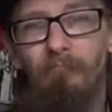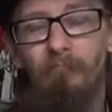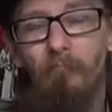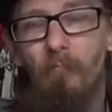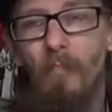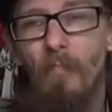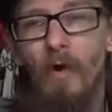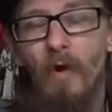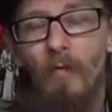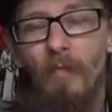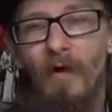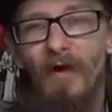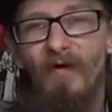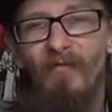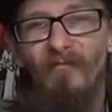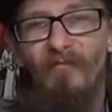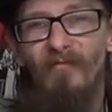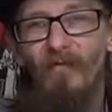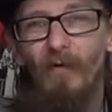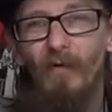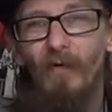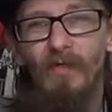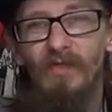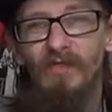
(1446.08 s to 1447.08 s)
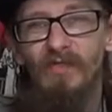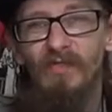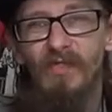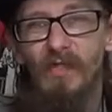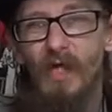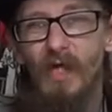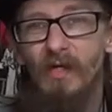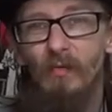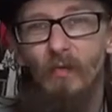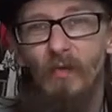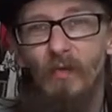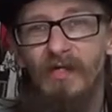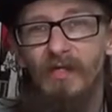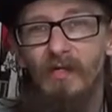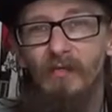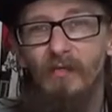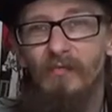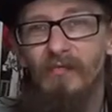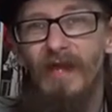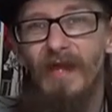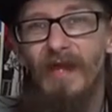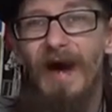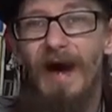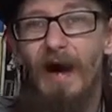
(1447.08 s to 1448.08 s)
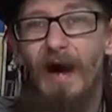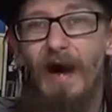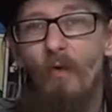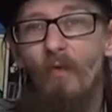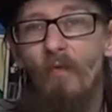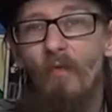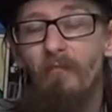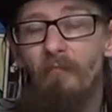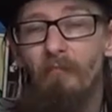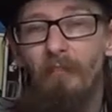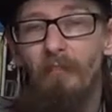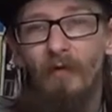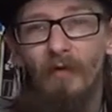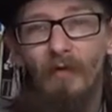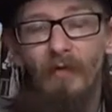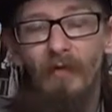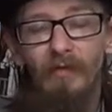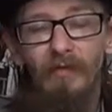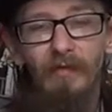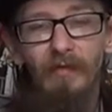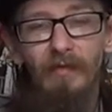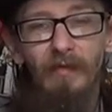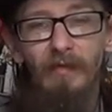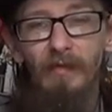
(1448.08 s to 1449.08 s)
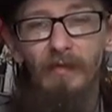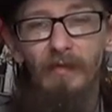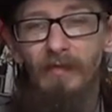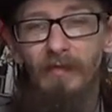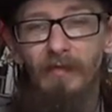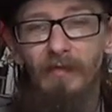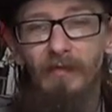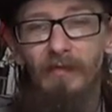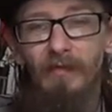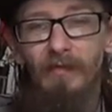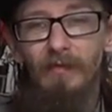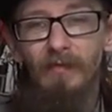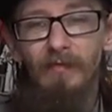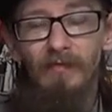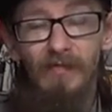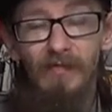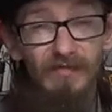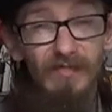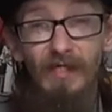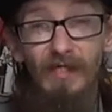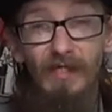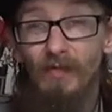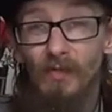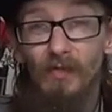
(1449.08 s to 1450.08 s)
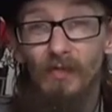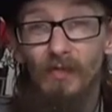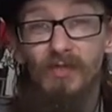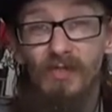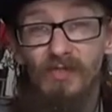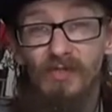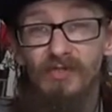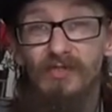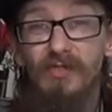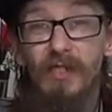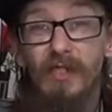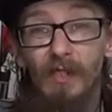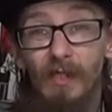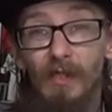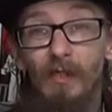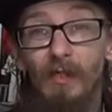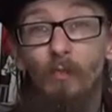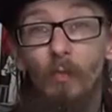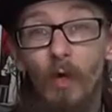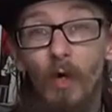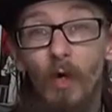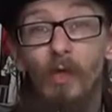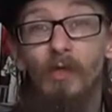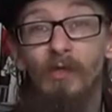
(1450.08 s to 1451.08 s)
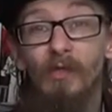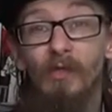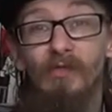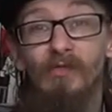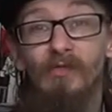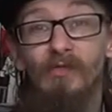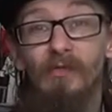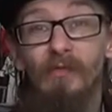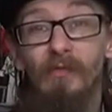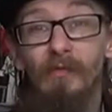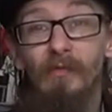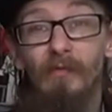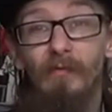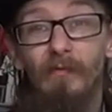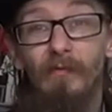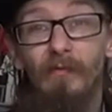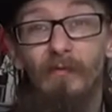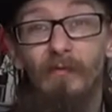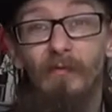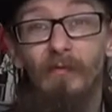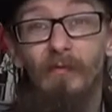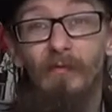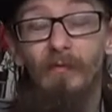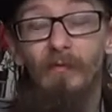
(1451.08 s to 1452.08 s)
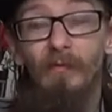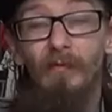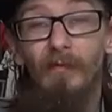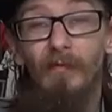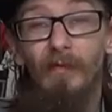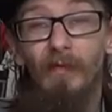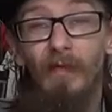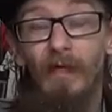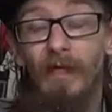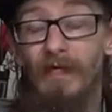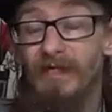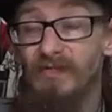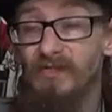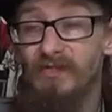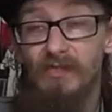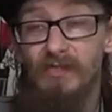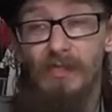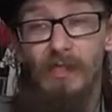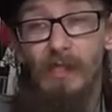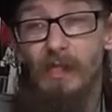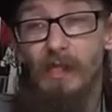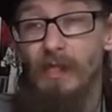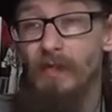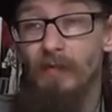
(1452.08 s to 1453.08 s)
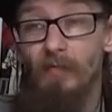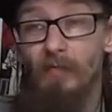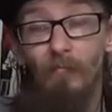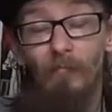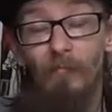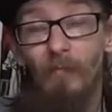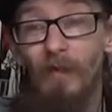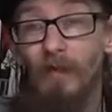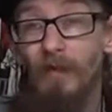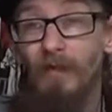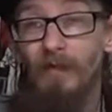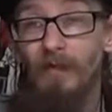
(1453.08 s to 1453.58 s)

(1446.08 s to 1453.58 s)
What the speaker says: mobile phones like we do now, but the technology still works. It's still